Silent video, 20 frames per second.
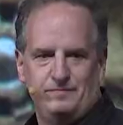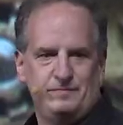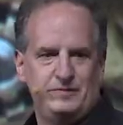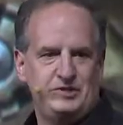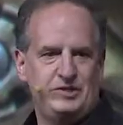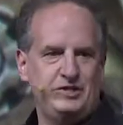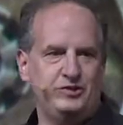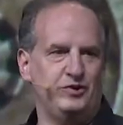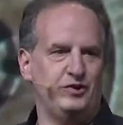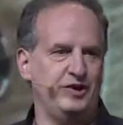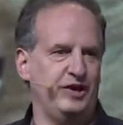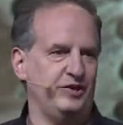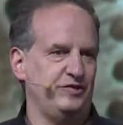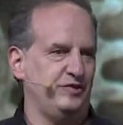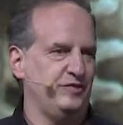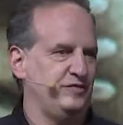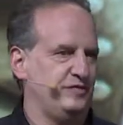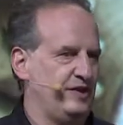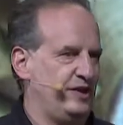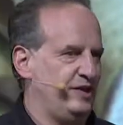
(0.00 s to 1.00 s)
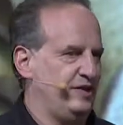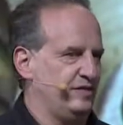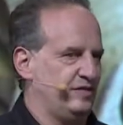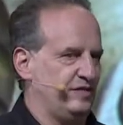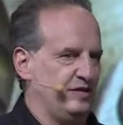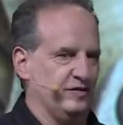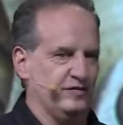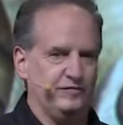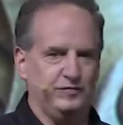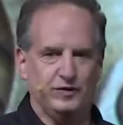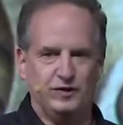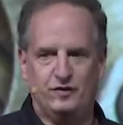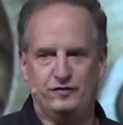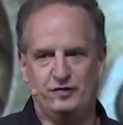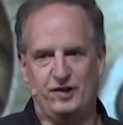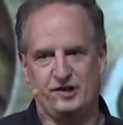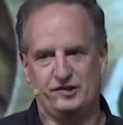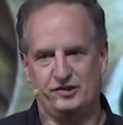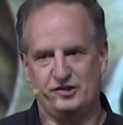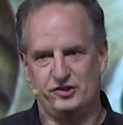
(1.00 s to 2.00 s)
machine learning, as you said, is, is full of
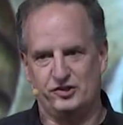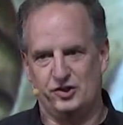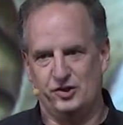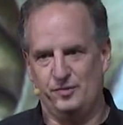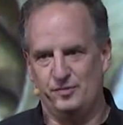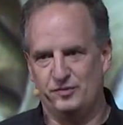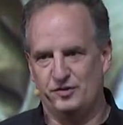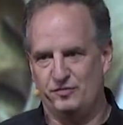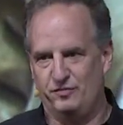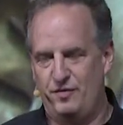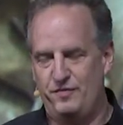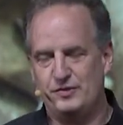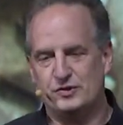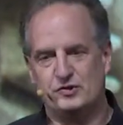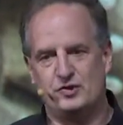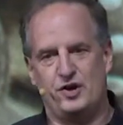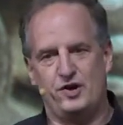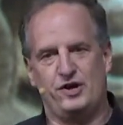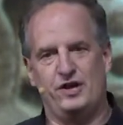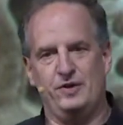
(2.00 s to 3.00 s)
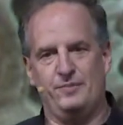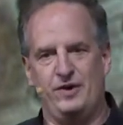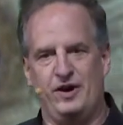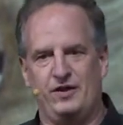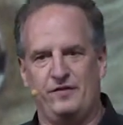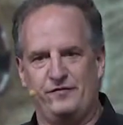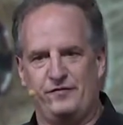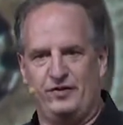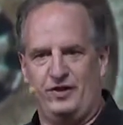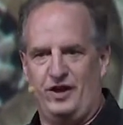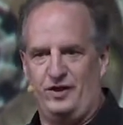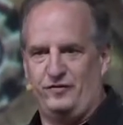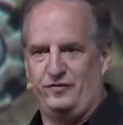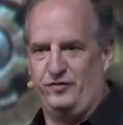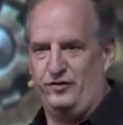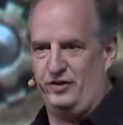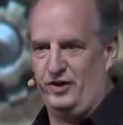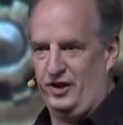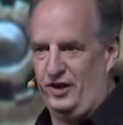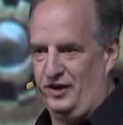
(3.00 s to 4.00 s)
lots of terms, and we've been talking about it for the last
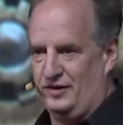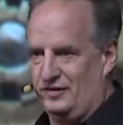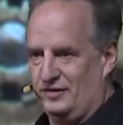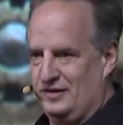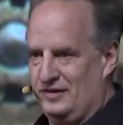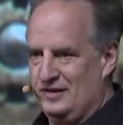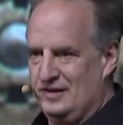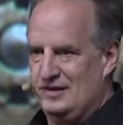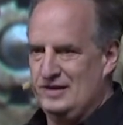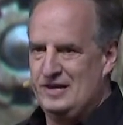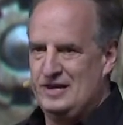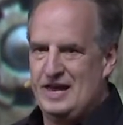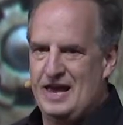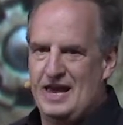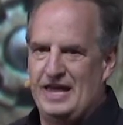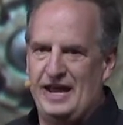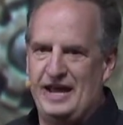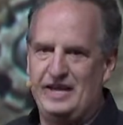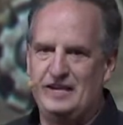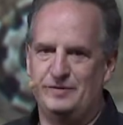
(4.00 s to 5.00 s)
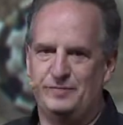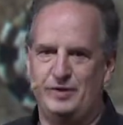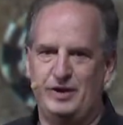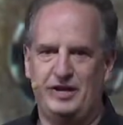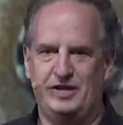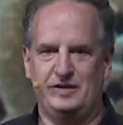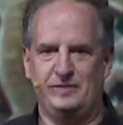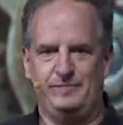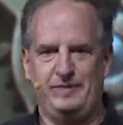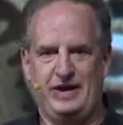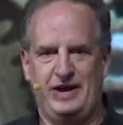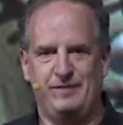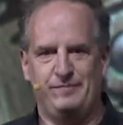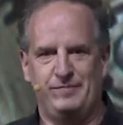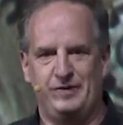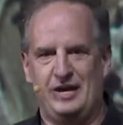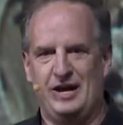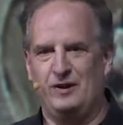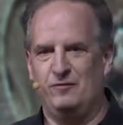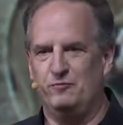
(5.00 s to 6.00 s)
few days. And I hate to break it to Pat,
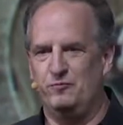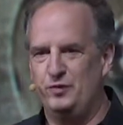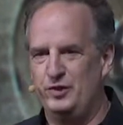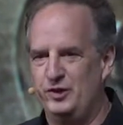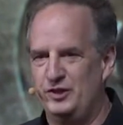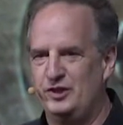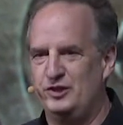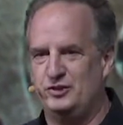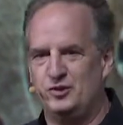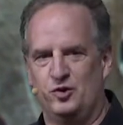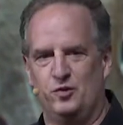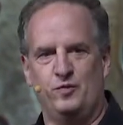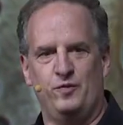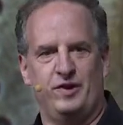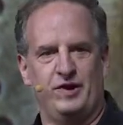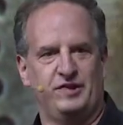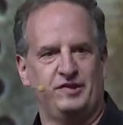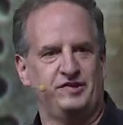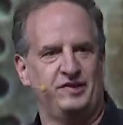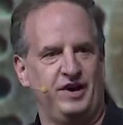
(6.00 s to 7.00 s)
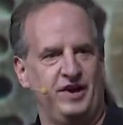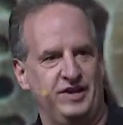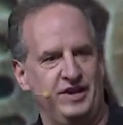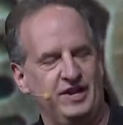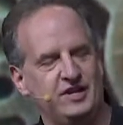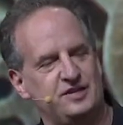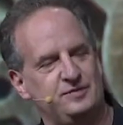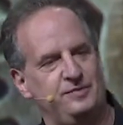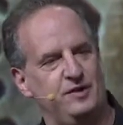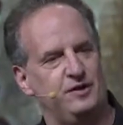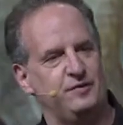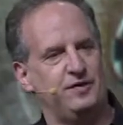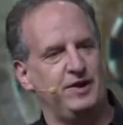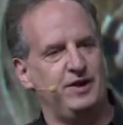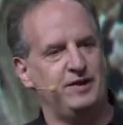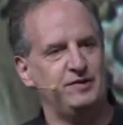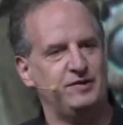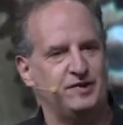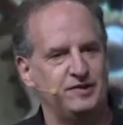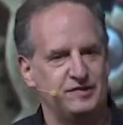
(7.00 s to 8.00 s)
but I really don't want Skynet to be
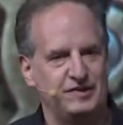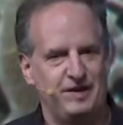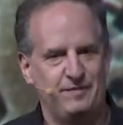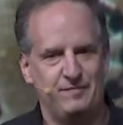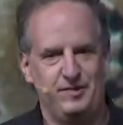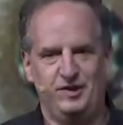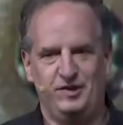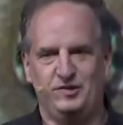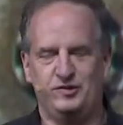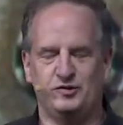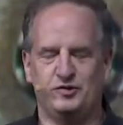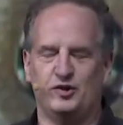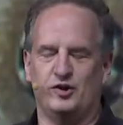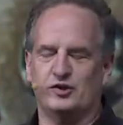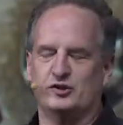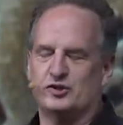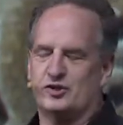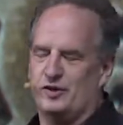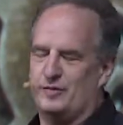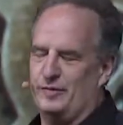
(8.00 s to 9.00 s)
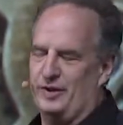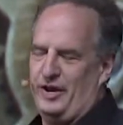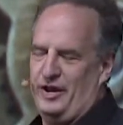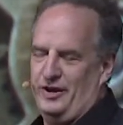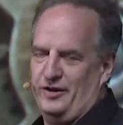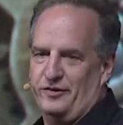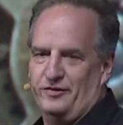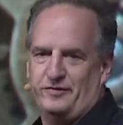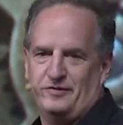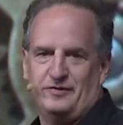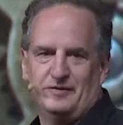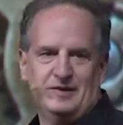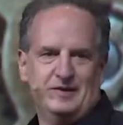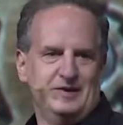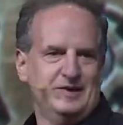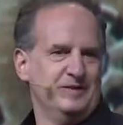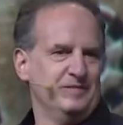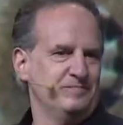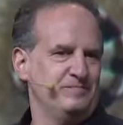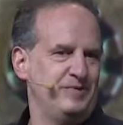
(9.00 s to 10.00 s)
around because that means you're all Terminators.
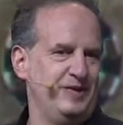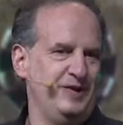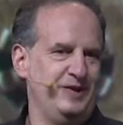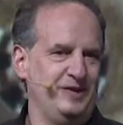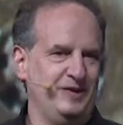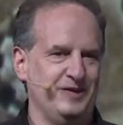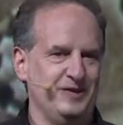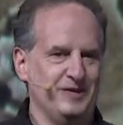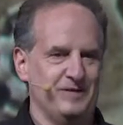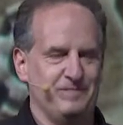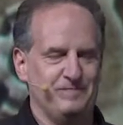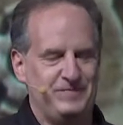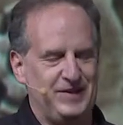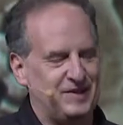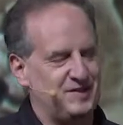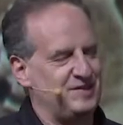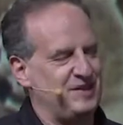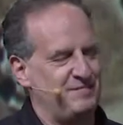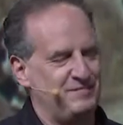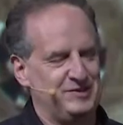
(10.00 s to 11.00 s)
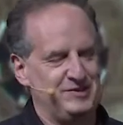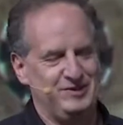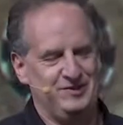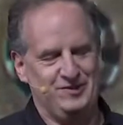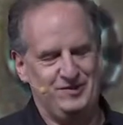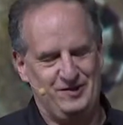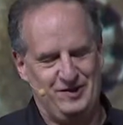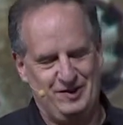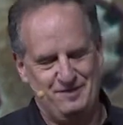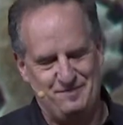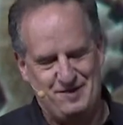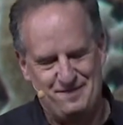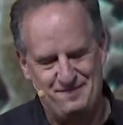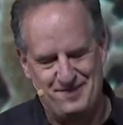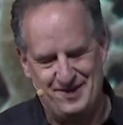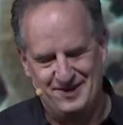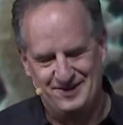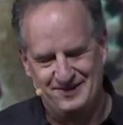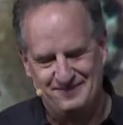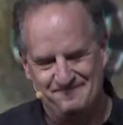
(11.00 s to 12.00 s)
But you know, that's not machine learning in my
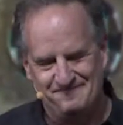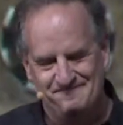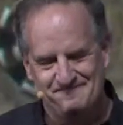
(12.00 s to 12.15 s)
mind.